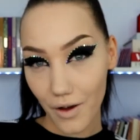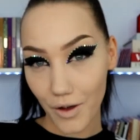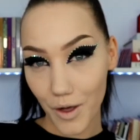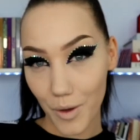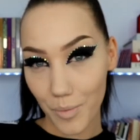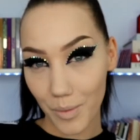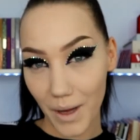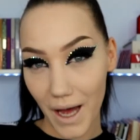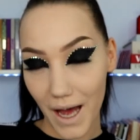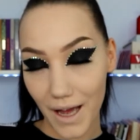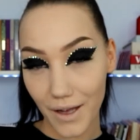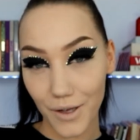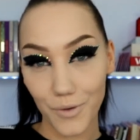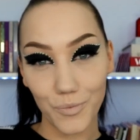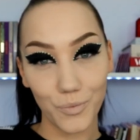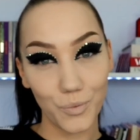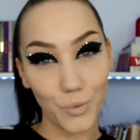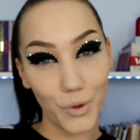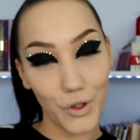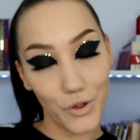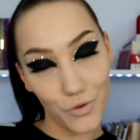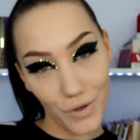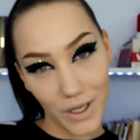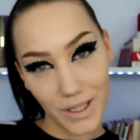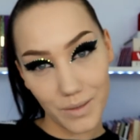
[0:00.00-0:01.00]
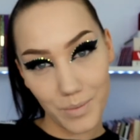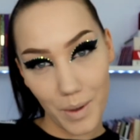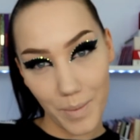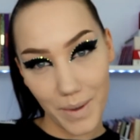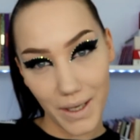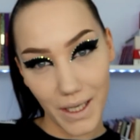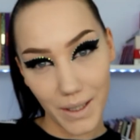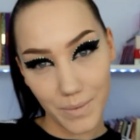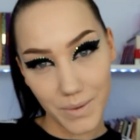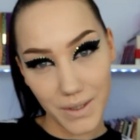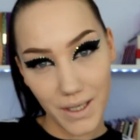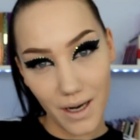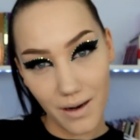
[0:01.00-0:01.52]
come back when the rest of my
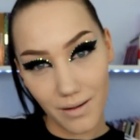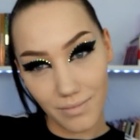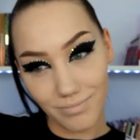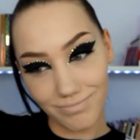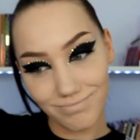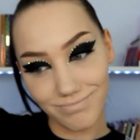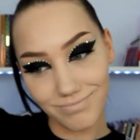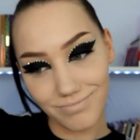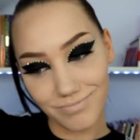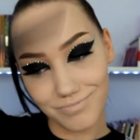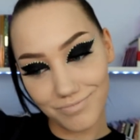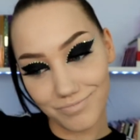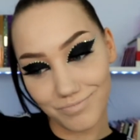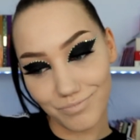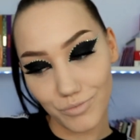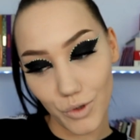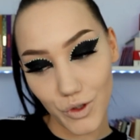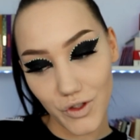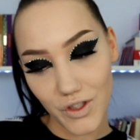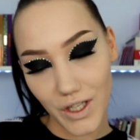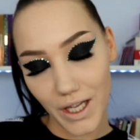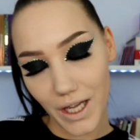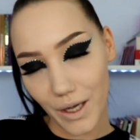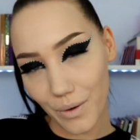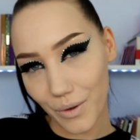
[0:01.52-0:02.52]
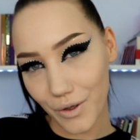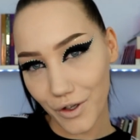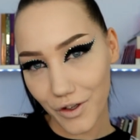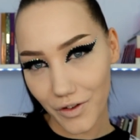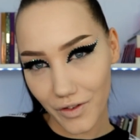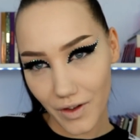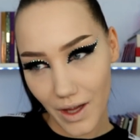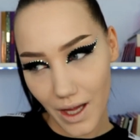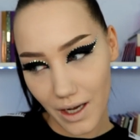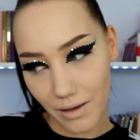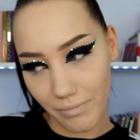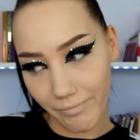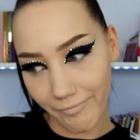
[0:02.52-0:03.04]
makeup's done. We'll see how it looks
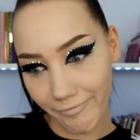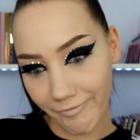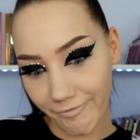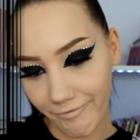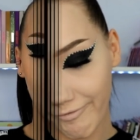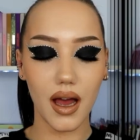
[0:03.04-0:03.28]
then.